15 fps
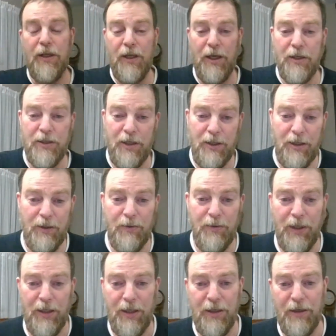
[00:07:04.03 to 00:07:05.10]
Yes, I did
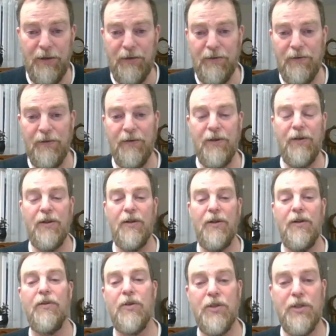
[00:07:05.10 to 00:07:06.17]
read it.
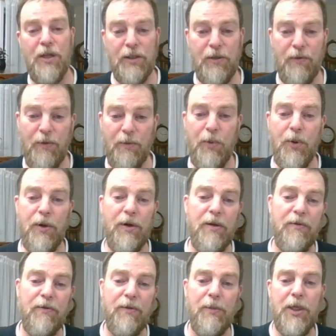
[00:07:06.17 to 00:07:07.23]
There's lots of important
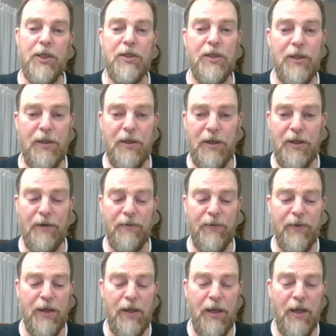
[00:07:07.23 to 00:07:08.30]
information in there.
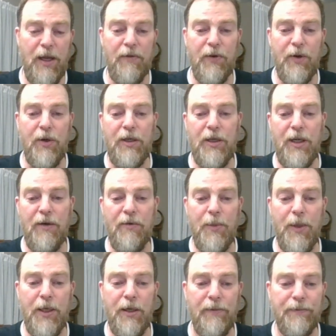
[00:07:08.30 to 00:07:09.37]
Have a great day,
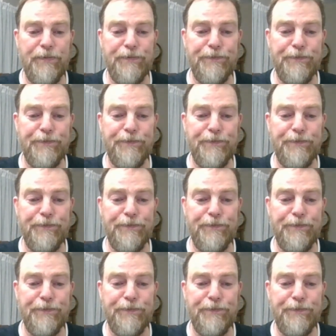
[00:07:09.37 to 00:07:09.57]
everybody.